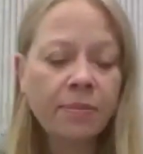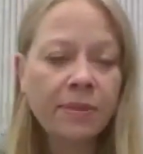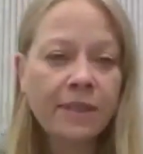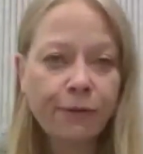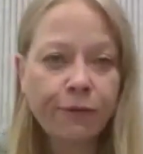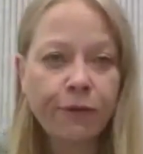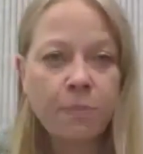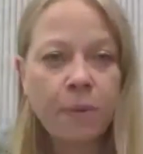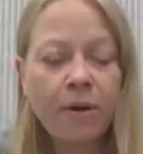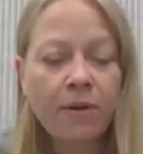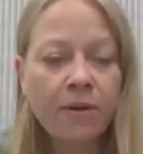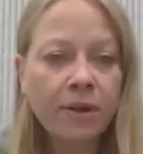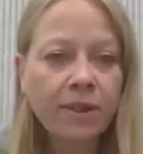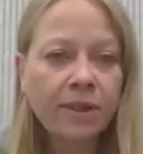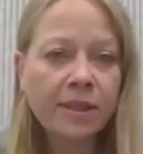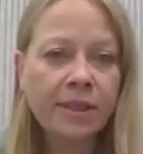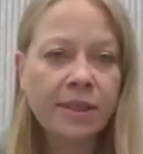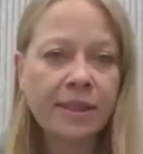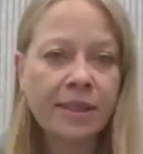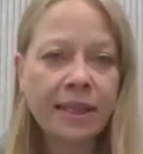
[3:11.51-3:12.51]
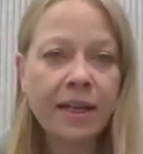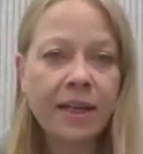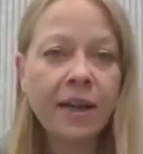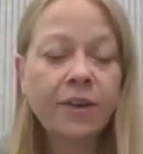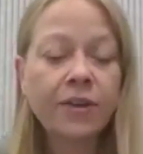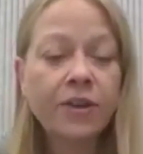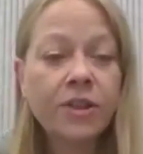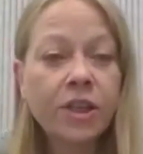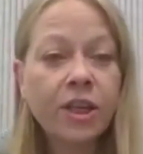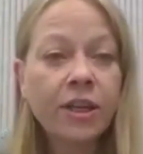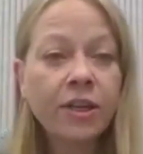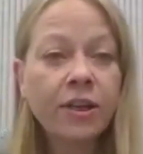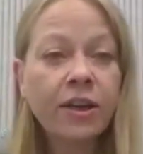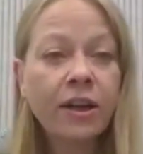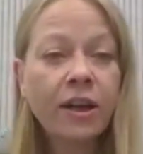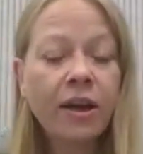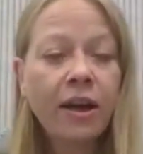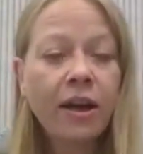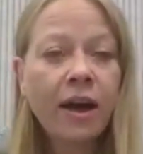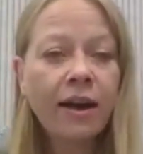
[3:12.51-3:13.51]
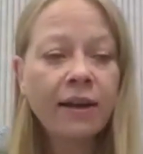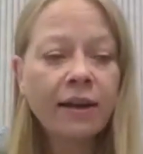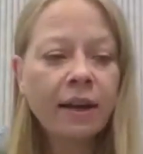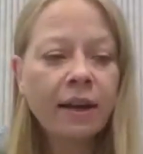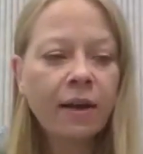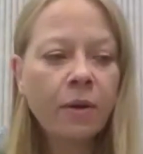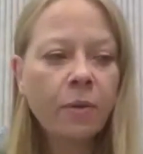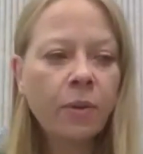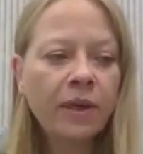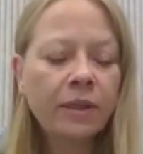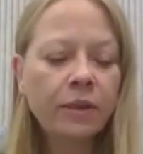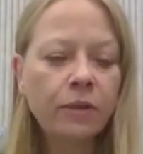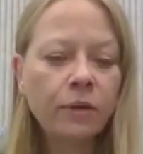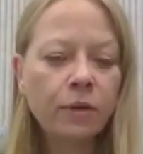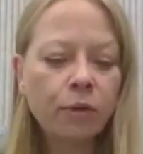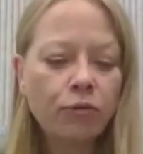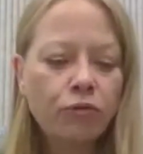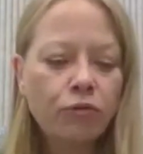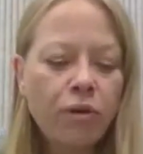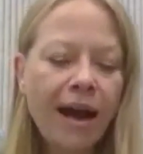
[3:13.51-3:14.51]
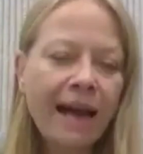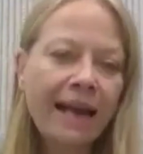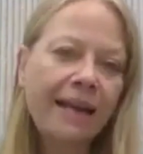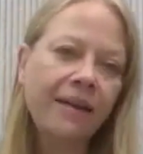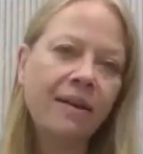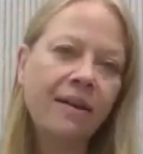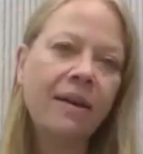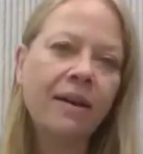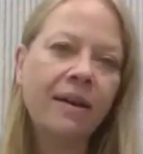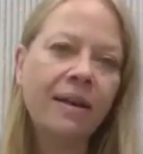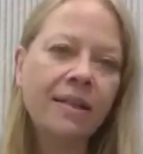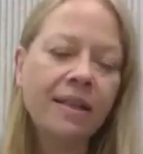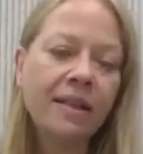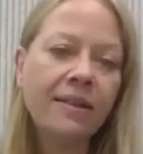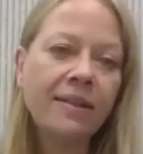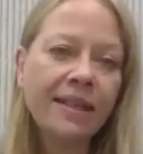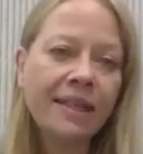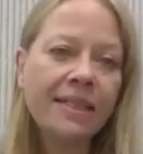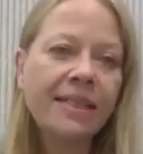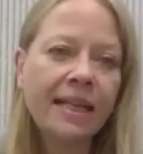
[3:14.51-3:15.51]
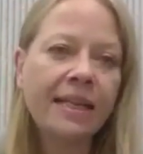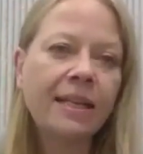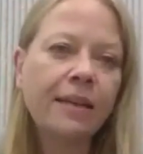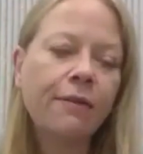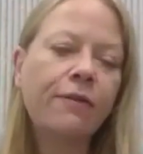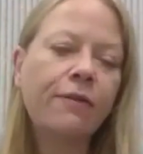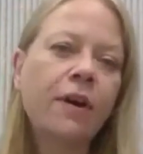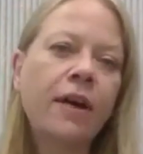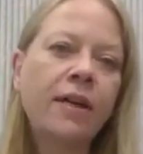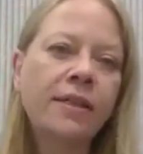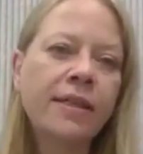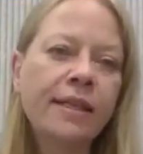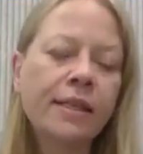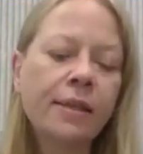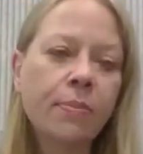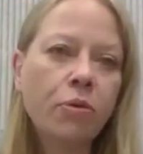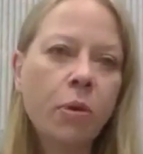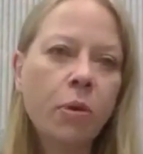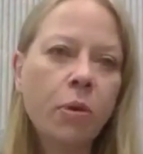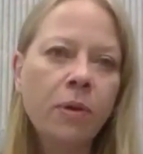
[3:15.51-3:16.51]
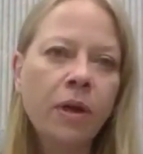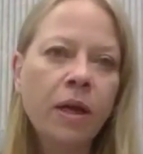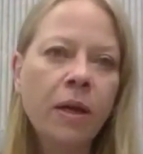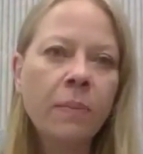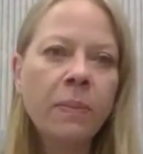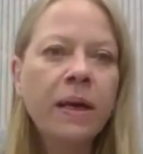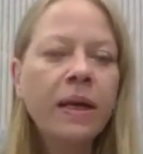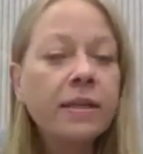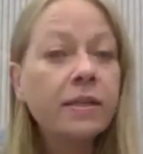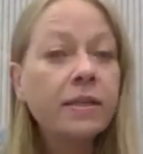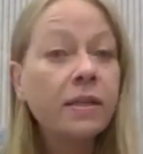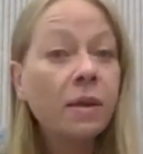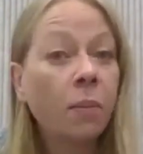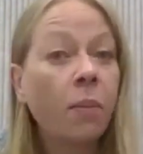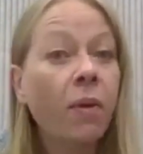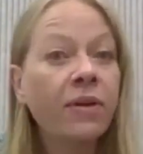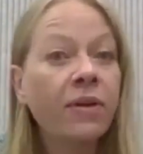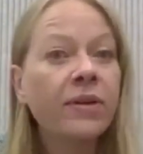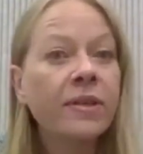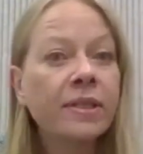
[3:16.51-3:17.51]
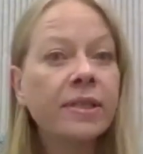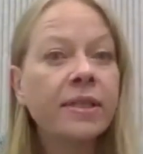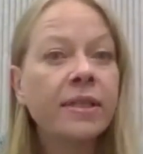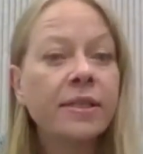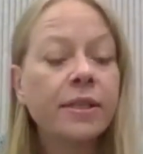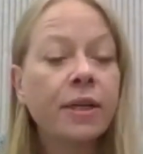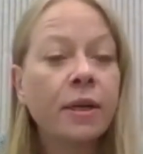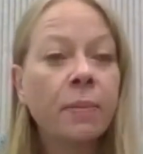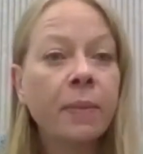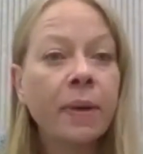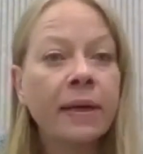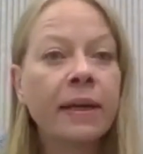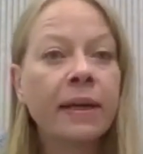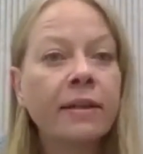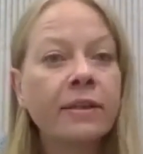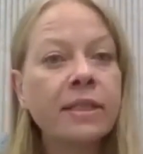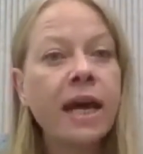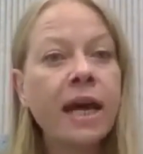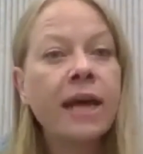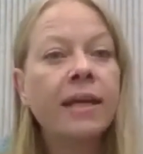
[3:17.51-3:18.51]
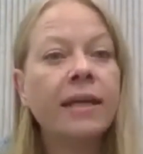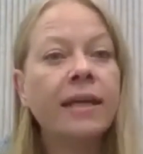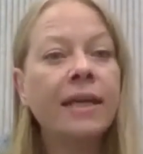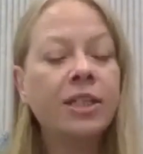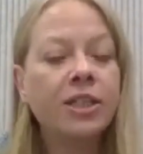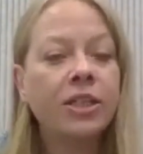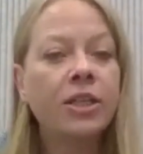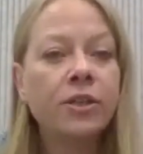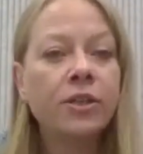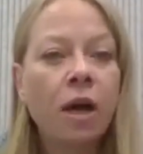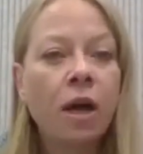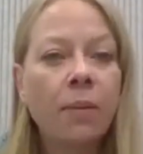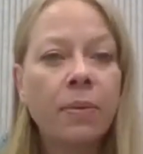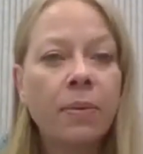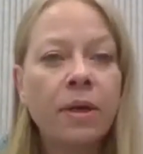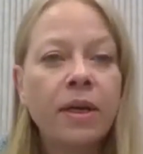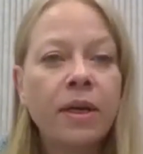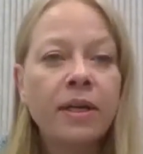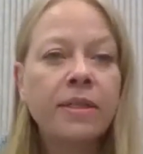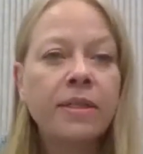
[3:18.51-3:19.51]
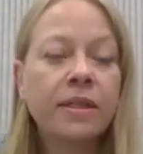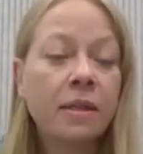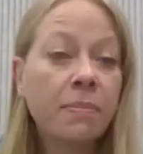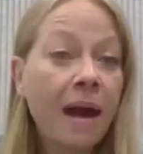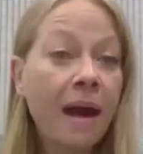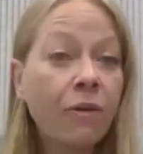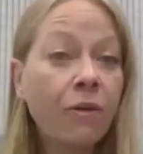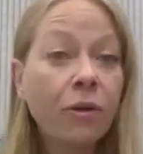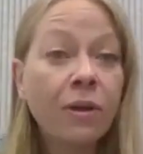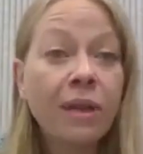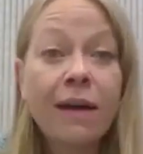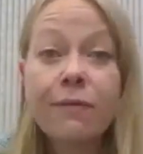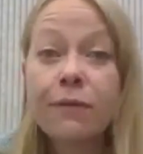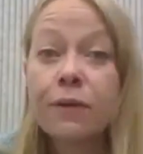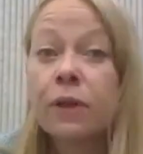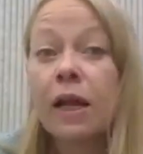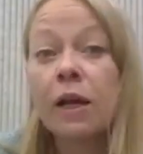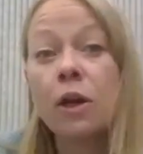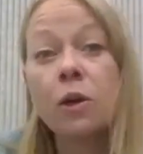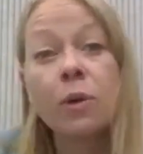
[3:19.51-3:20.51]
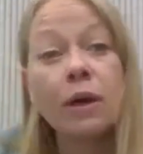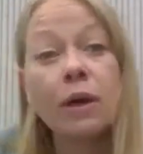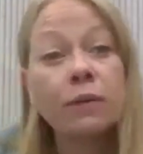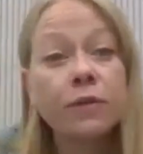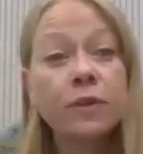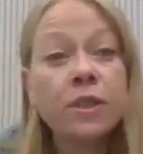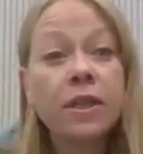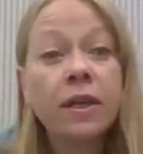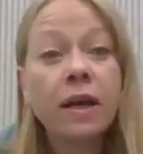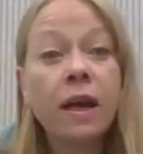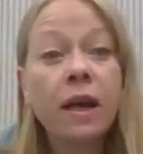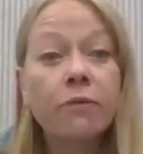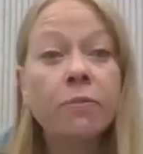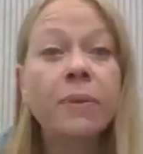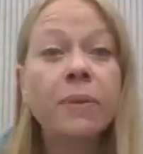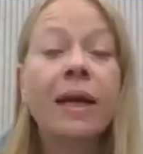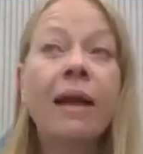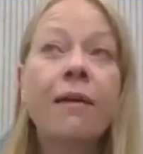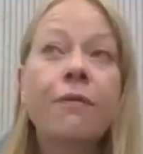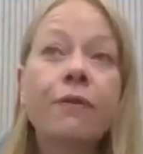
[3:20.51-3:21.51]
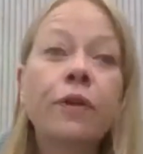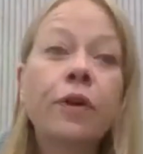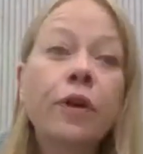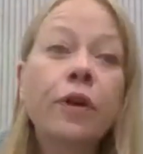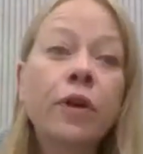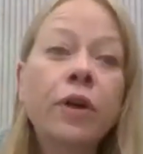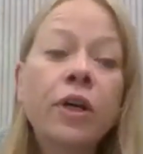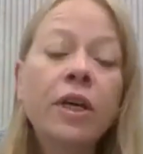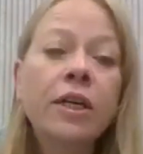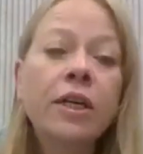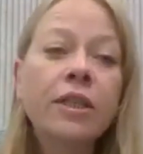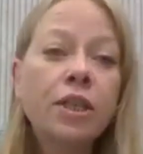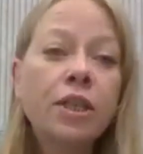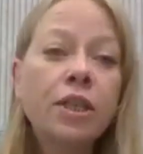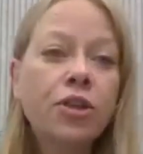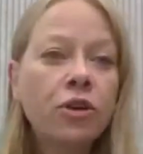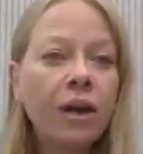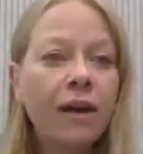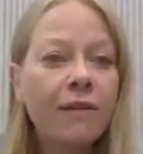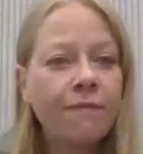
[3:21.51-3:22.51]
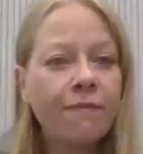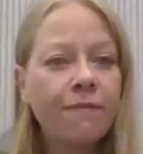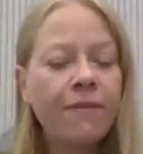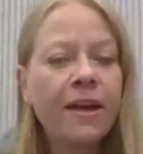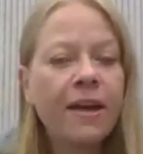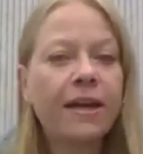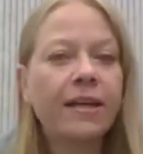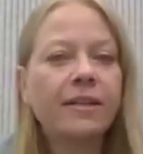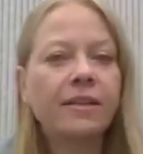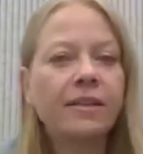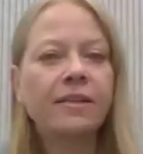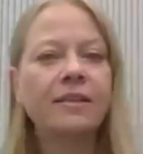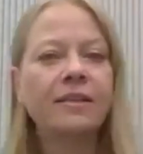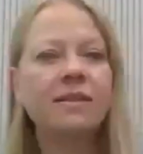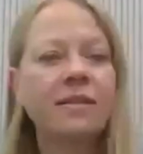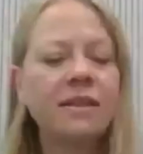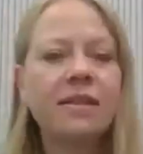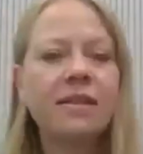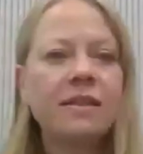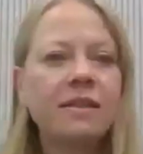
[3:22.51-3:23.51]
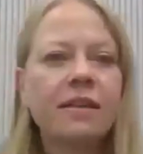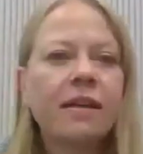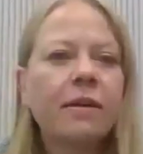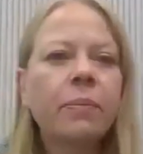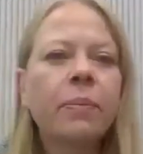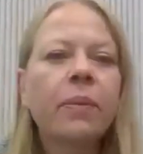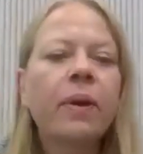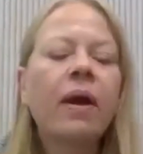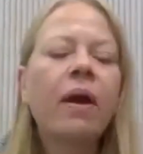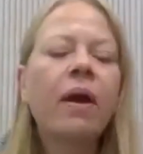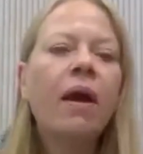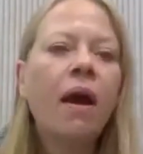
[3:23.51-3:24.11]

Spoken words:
different boroughs in London, and I will recognise that this signifies there's a problem somewhere in the system, and I'll take issues up to the mayoral level and quite often to the government level to try and fix the system.